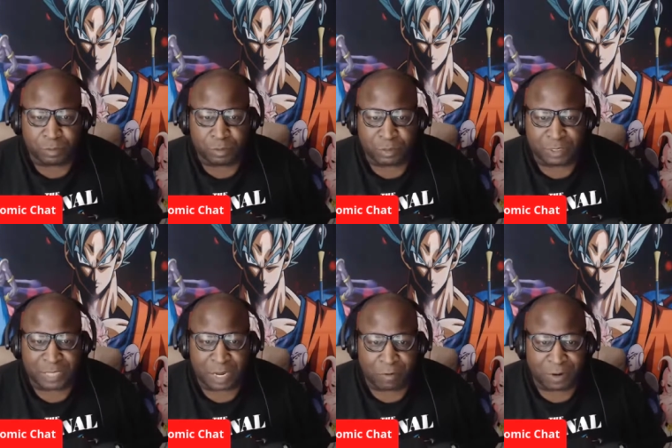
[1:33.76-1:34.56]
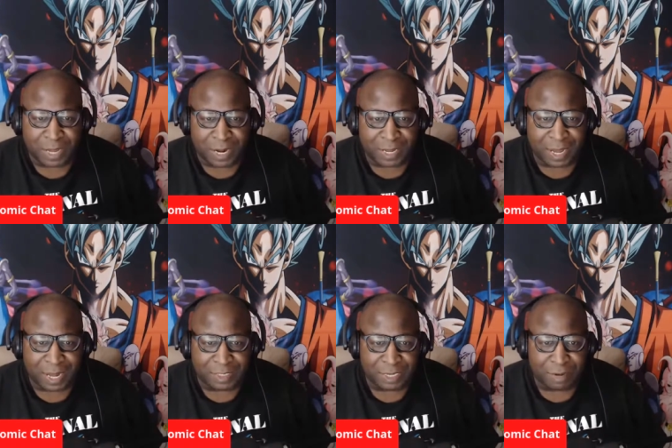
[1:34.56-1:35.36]
decide on what kind of
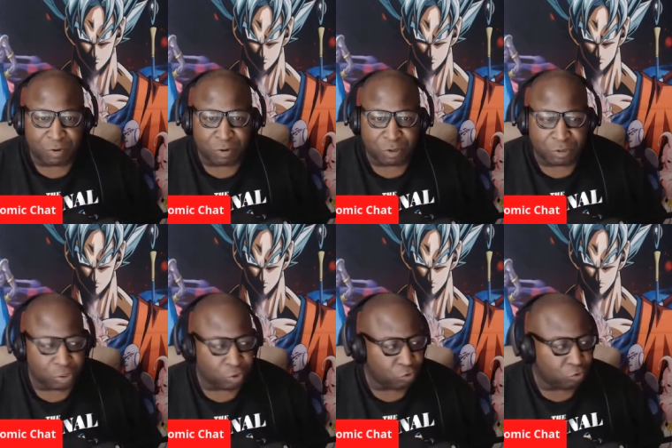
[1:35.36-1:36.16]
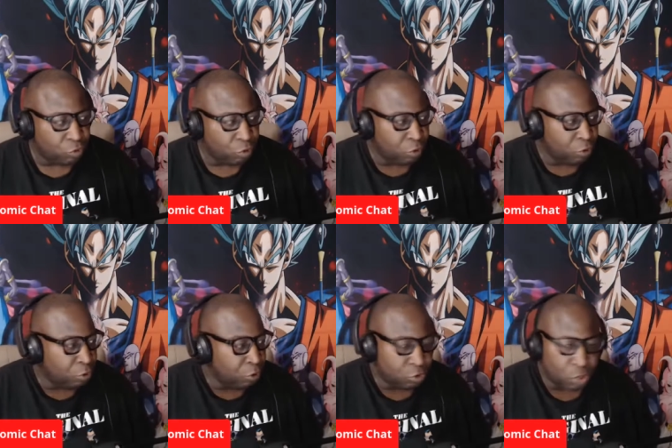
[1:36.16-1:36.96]
content I'm going to
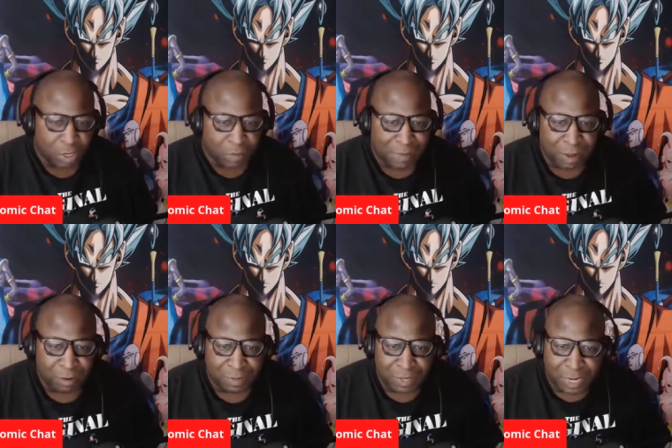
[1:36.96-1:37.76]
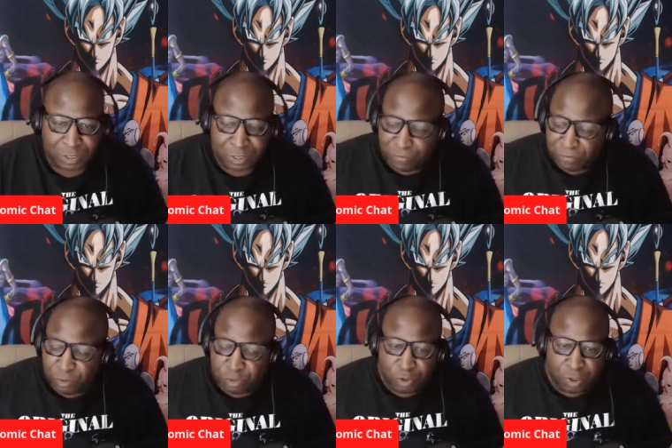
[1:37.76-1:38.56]
talk about on my next and
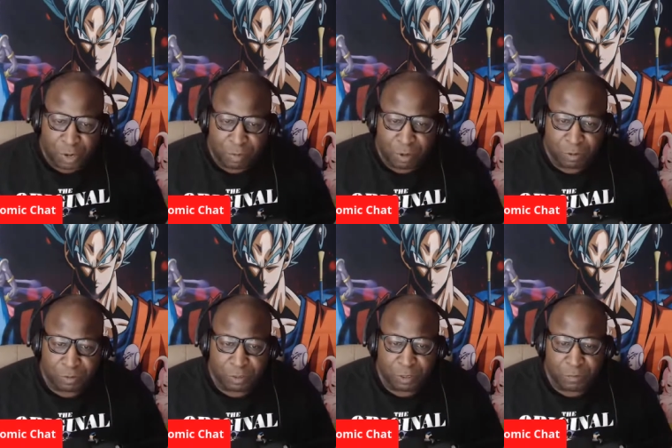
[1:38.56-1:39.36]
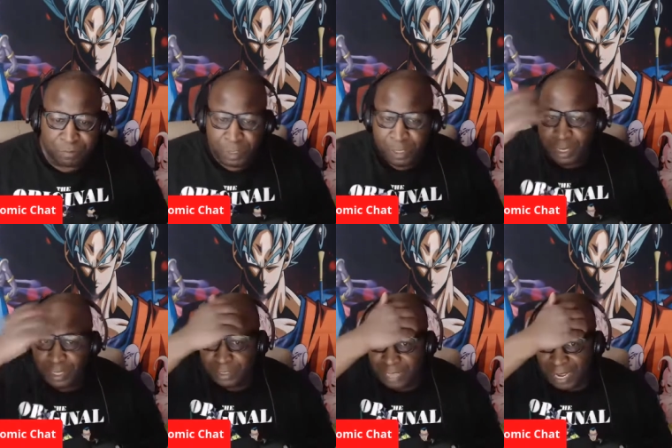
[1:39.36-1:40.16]
future uploads.
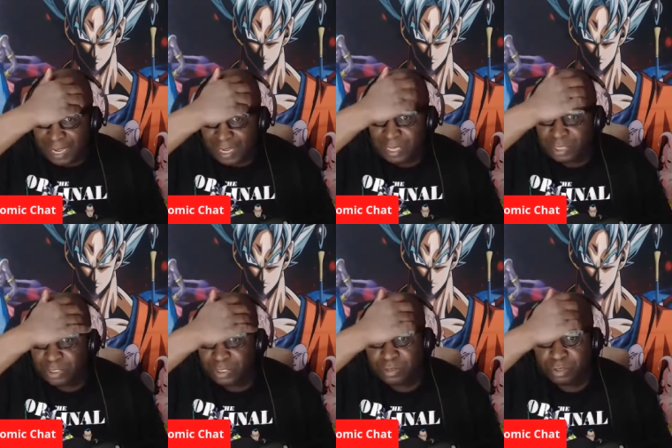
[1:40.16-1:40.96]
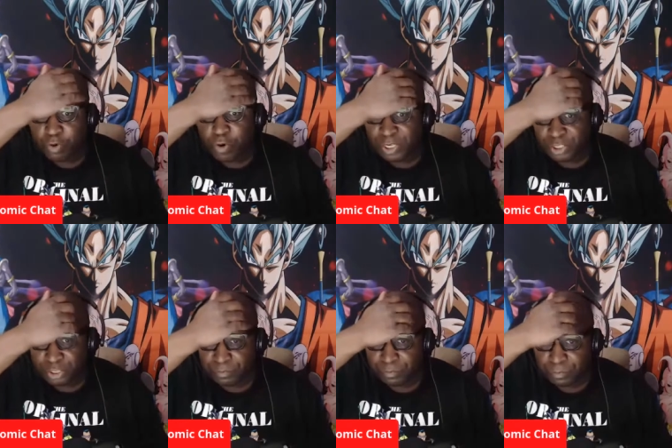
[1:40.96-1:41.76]
Today is the question.
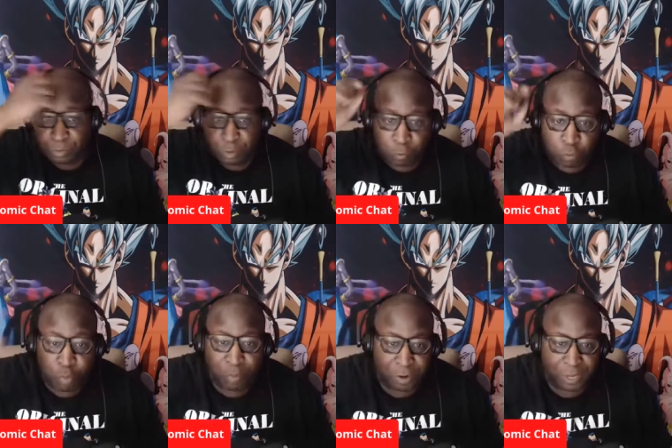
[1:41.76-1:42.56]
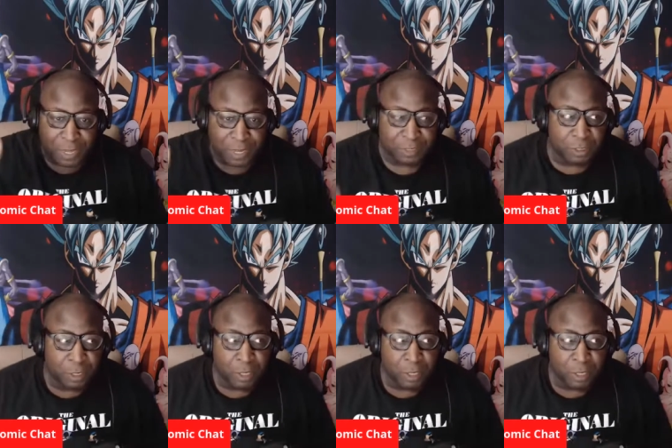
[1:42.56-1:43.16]
The rumor is